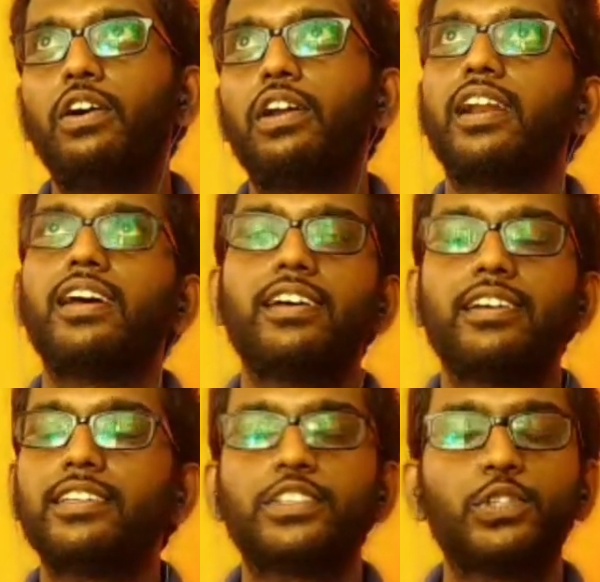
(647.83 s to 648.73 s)
or
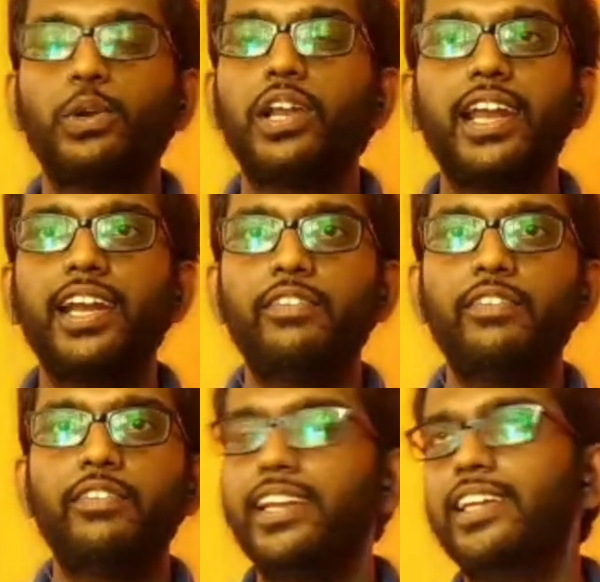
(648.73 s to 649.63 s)
solar
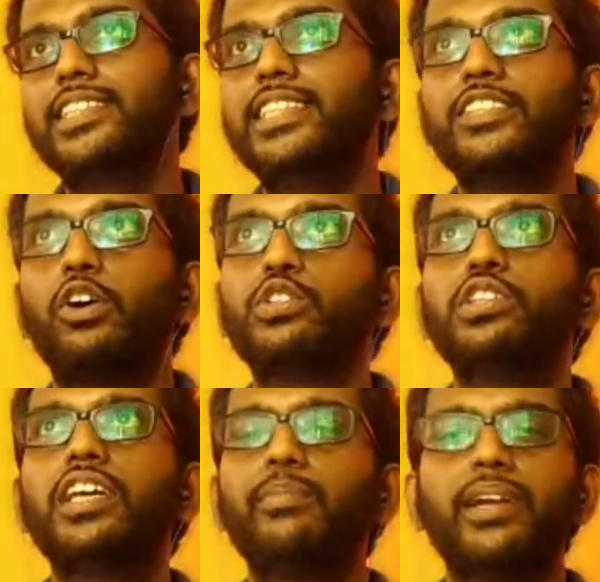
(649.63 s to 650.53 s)
and wind energy is
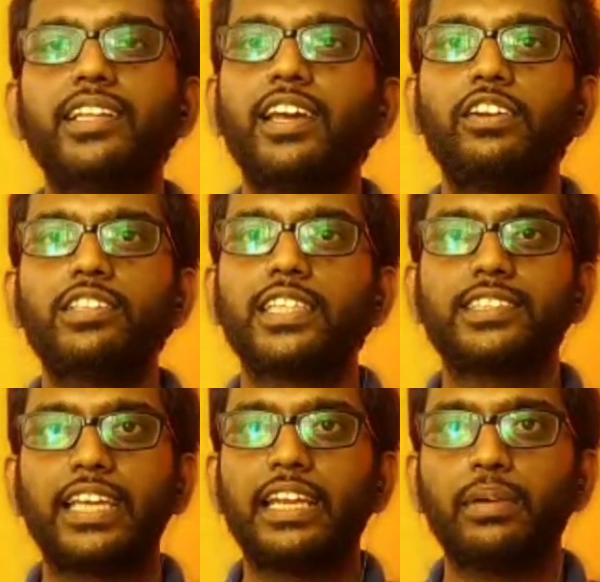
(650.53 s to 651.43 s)
also there, but they are not
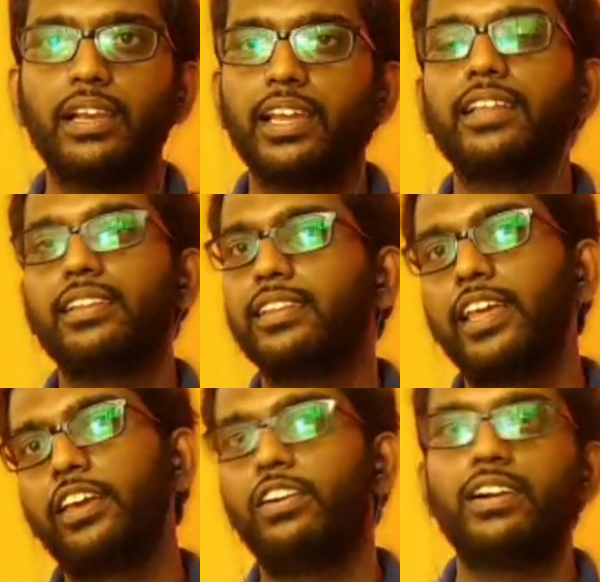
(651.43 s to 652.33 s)
sustainable. Like
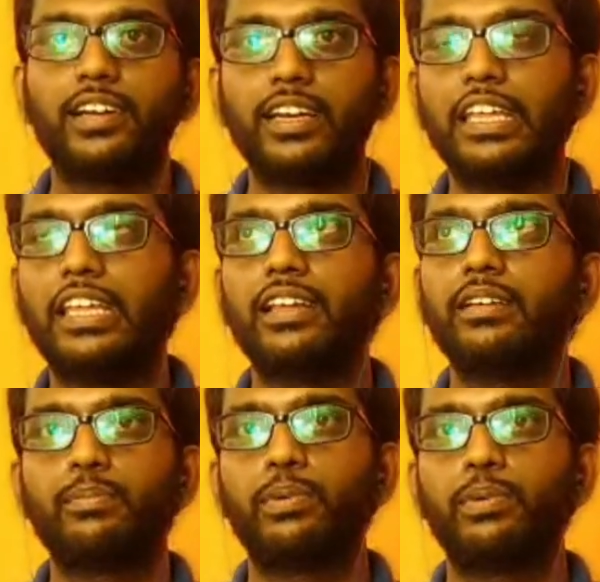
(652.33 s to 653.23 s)
they cannot
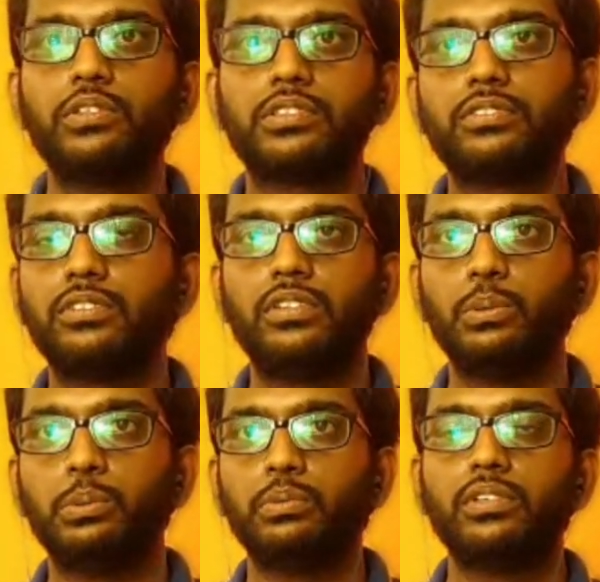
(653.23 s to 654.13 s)
produce
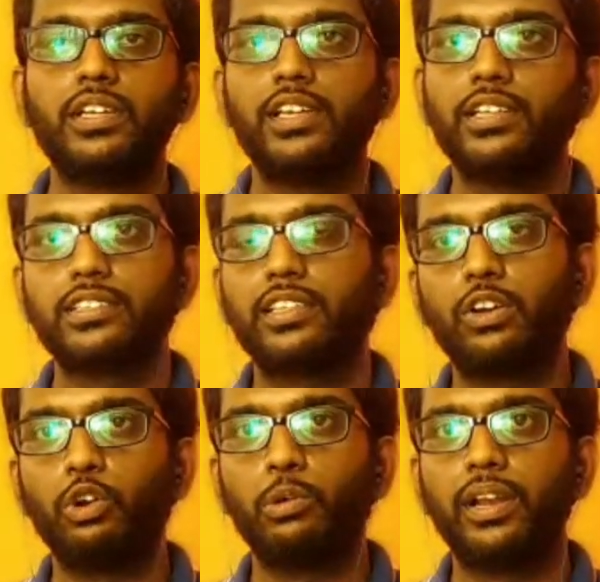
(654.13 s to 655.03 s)
to so
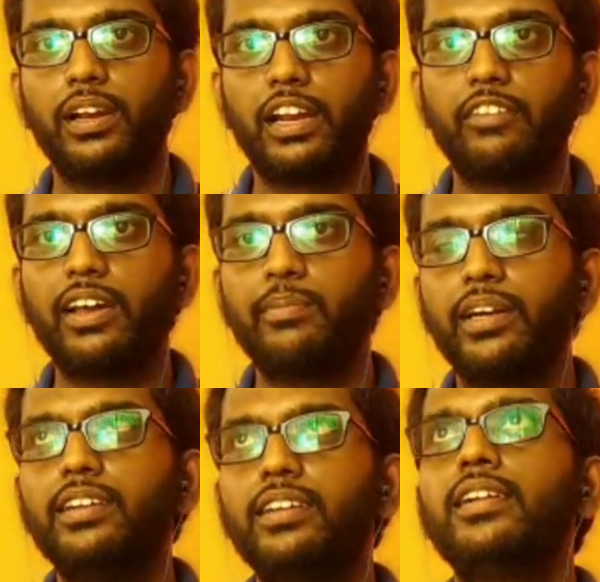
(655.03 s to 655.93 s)
the global
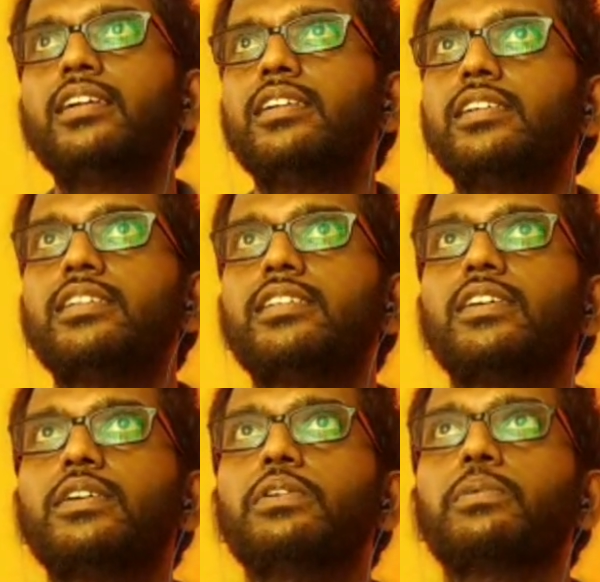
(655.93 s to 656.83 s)
requirement.
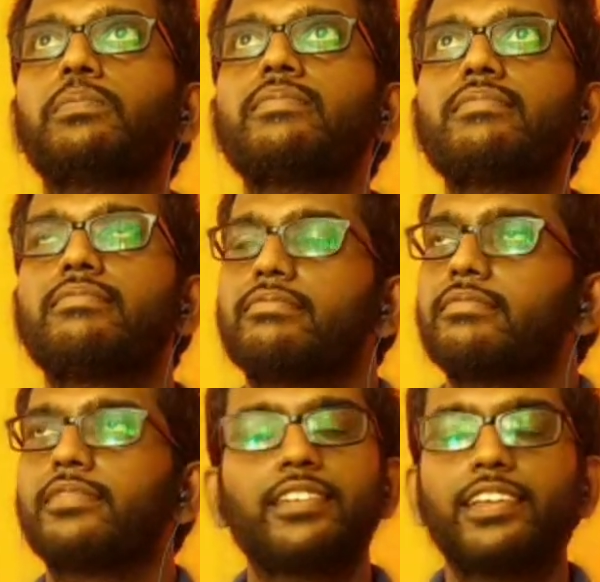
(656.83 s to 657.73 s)
So
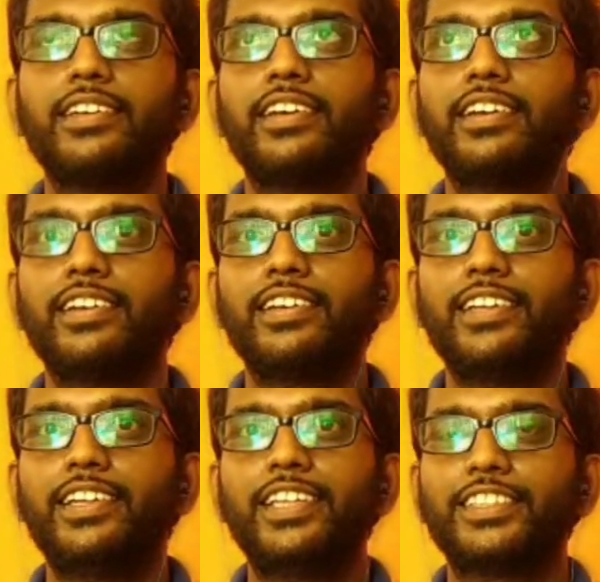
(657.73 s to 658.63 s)

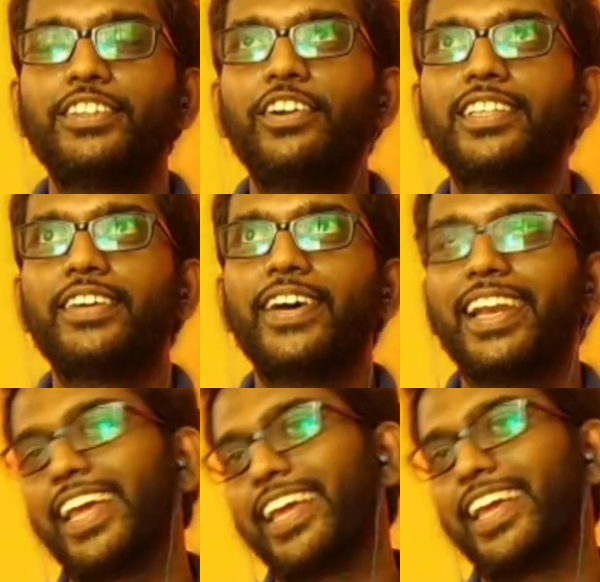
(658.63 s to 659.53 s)
it is not the
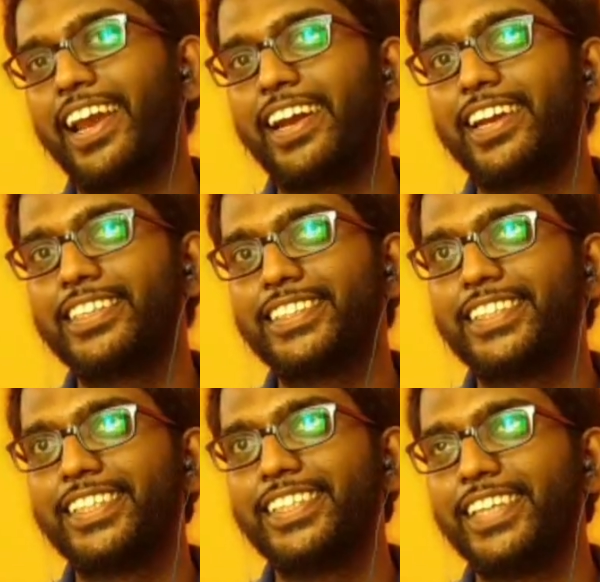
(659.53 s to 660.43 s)
one, like
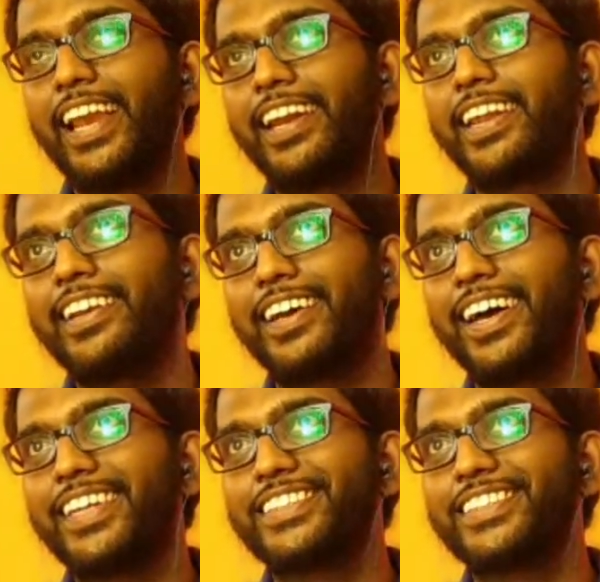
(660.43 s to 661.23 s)
electrical